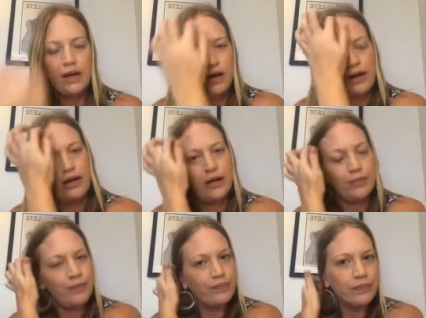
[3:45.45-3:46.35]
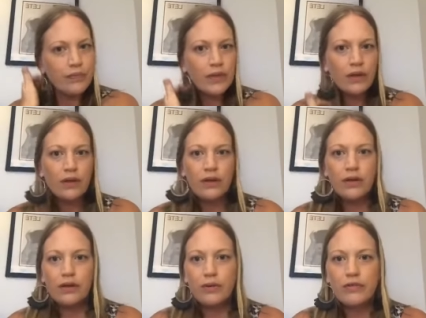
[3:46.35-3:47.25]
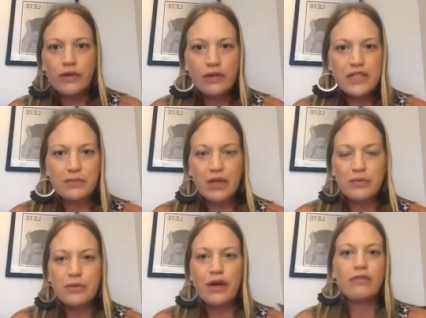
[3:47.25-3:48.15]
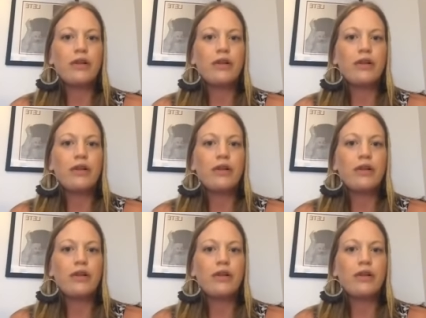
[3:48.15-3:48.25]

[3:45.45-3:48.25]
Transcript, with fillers: Um, you know, even sometimes we have a